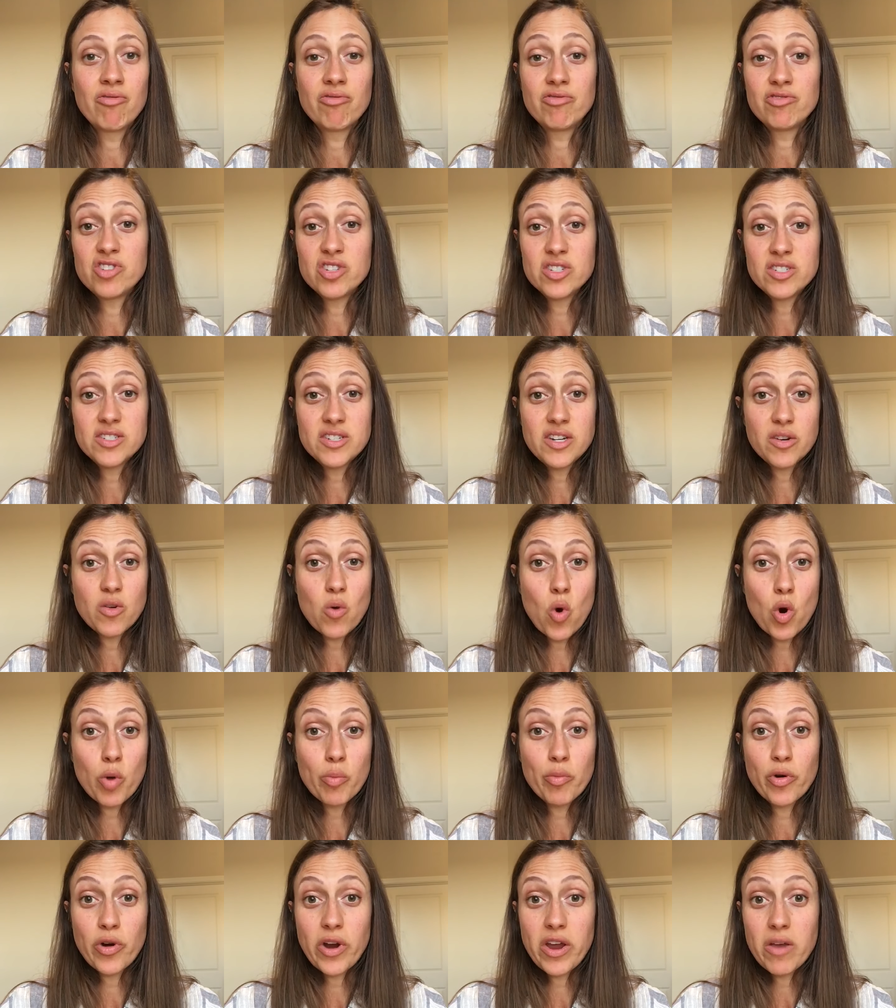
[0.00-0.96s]
just
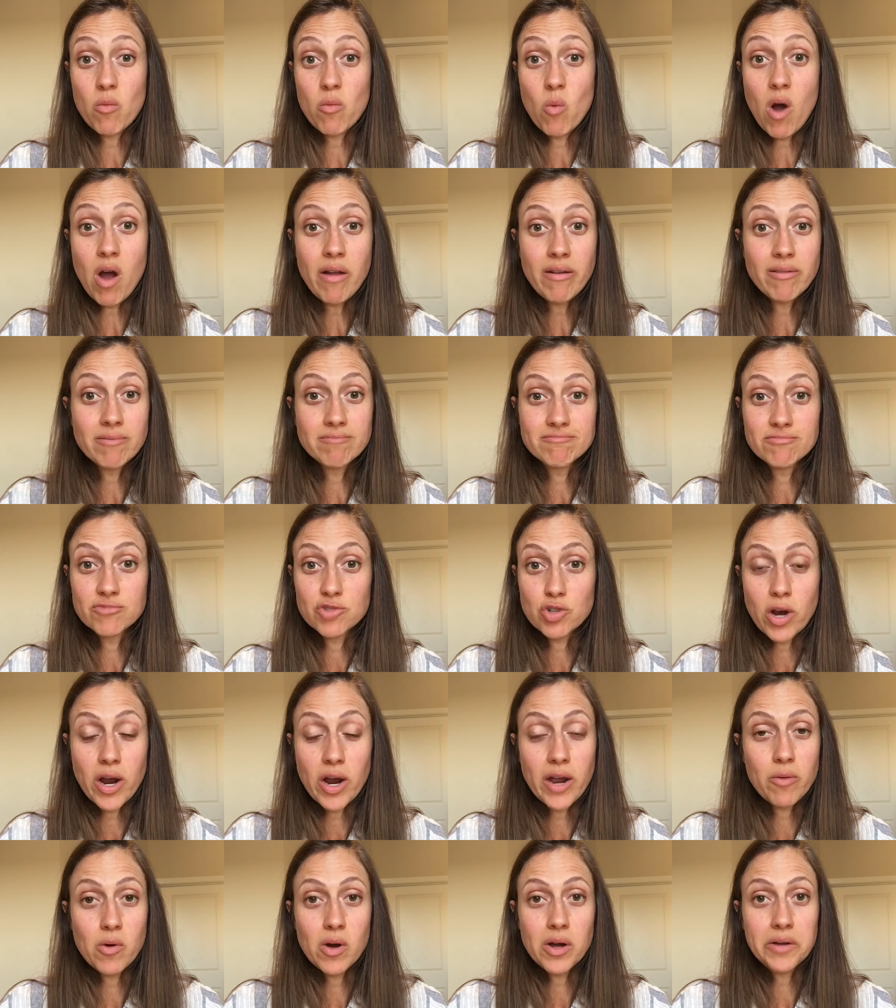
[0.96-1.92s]
incorporate one.
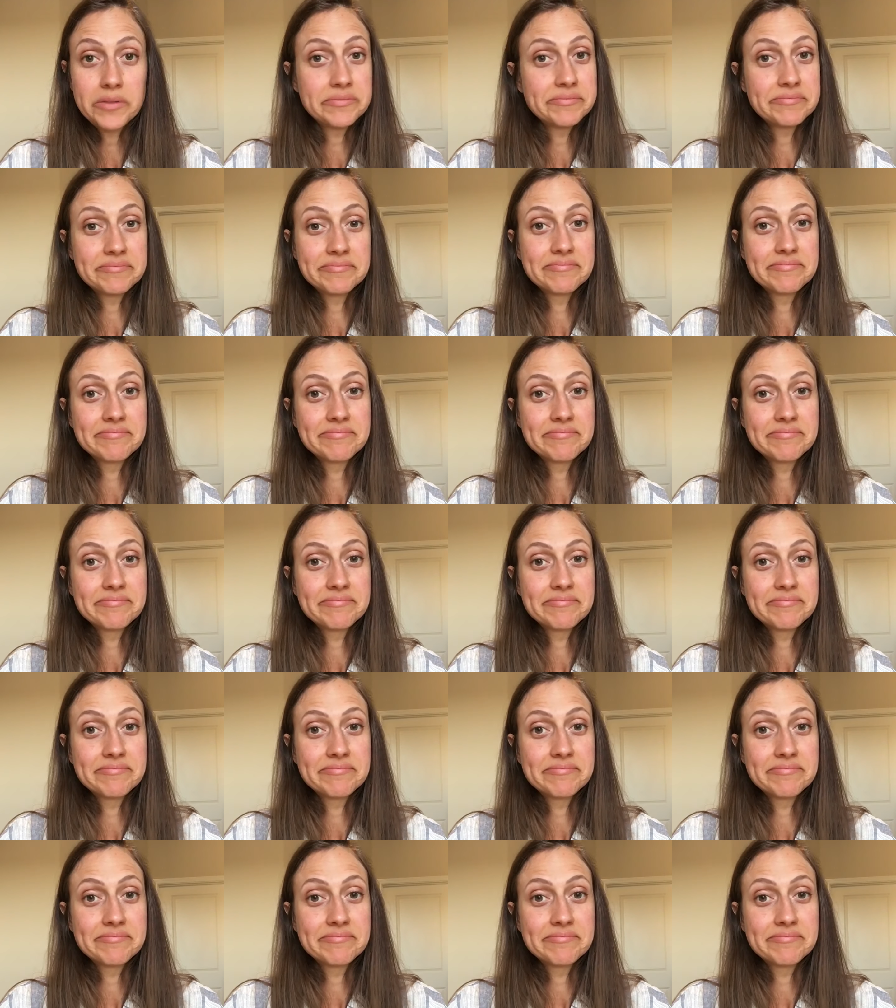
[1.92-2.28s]
Try one.